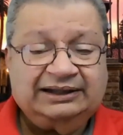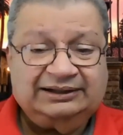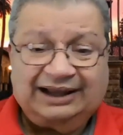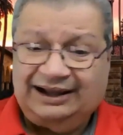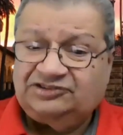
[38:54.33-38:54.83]

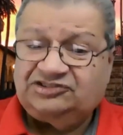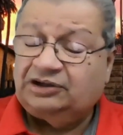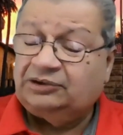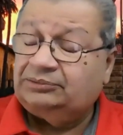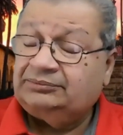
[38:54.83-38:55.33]
And
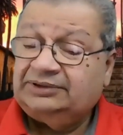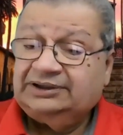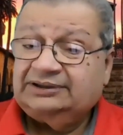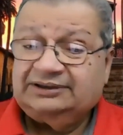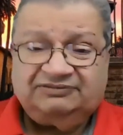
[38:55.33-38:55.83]
so
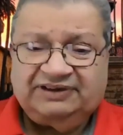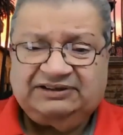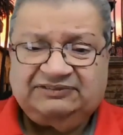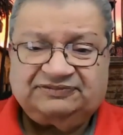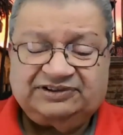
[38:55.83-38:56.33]
the
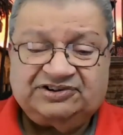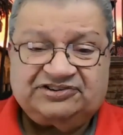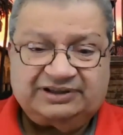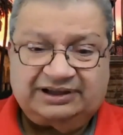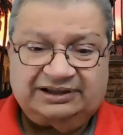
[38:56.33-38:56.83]
very
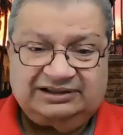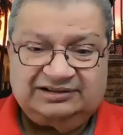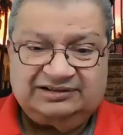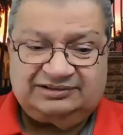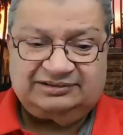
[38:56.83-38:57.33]
first thing
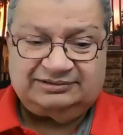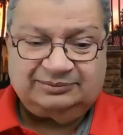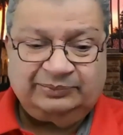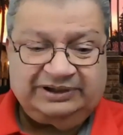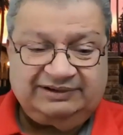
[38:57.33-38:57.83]
is
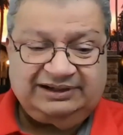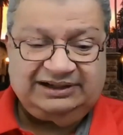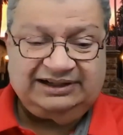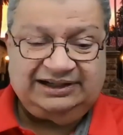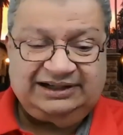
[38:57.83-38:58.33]
we
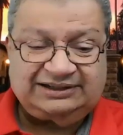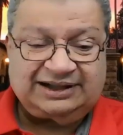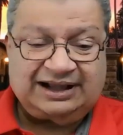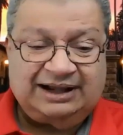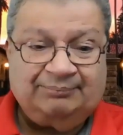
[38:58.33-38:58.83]
really need
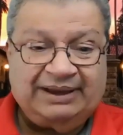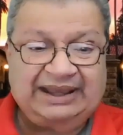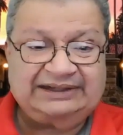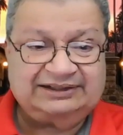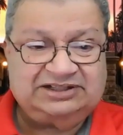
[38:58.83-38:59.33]
to
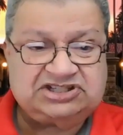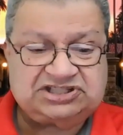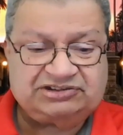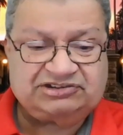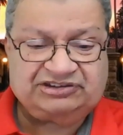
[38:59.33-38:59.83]
combat
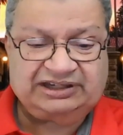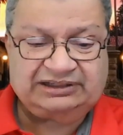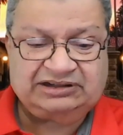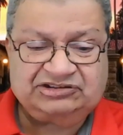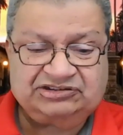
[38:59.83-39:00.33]
addition
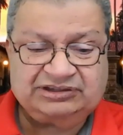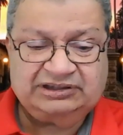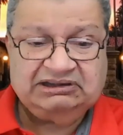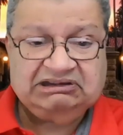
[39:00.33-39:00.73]
sickness.